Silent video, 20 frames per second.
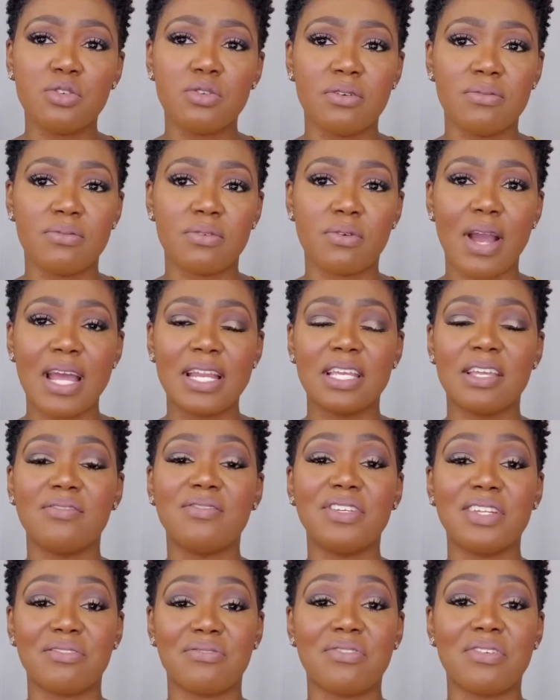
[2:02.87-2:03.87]
do a variety
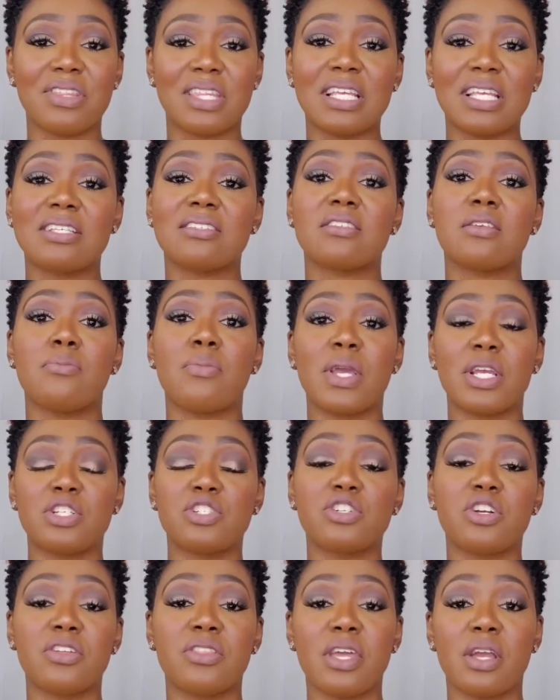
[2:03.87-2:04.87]
of different things to make
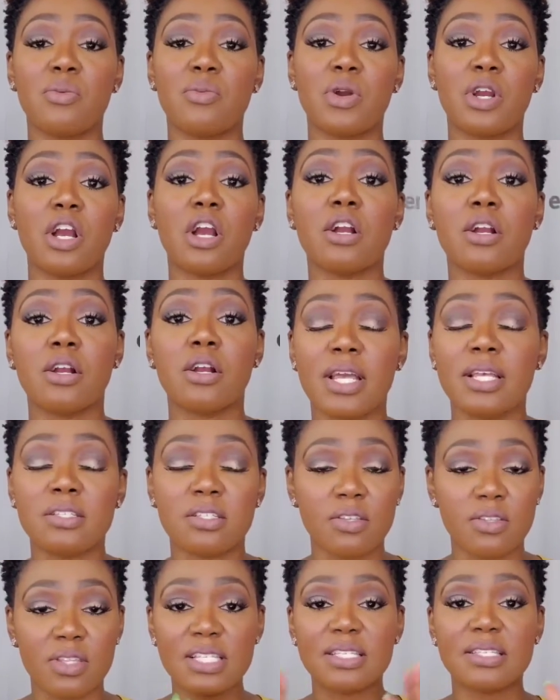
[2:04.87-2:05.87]
sure that we're heard. Okay,
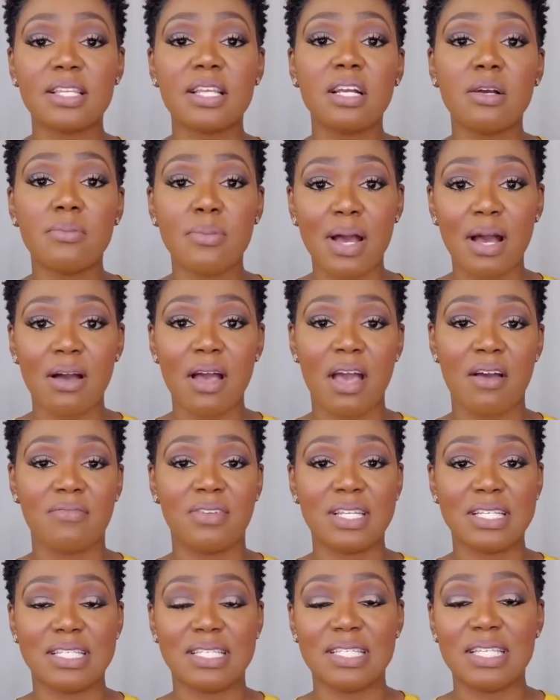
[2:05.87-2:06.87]
so this thing about
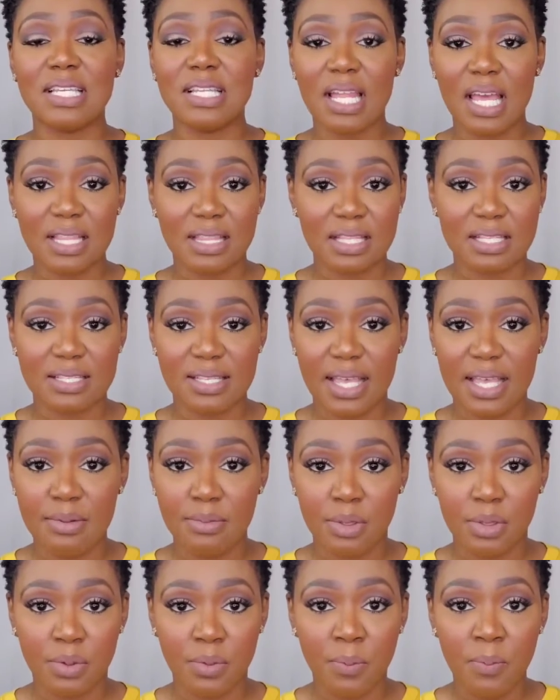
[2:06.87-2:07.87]
having a seat at the
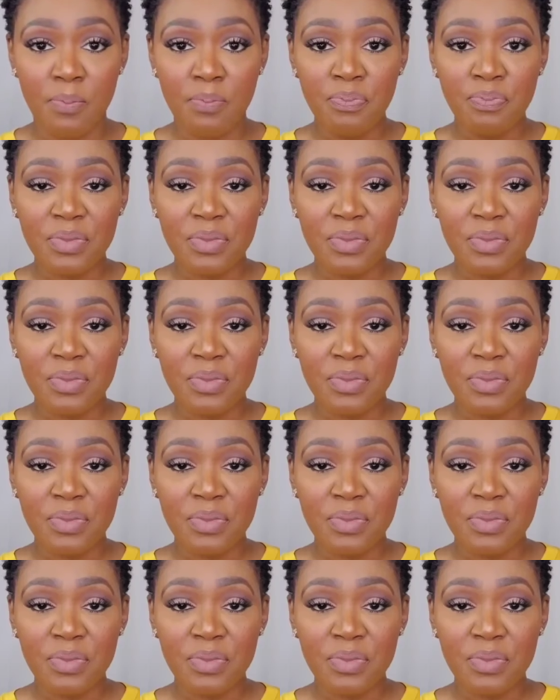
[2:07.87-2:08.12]
table.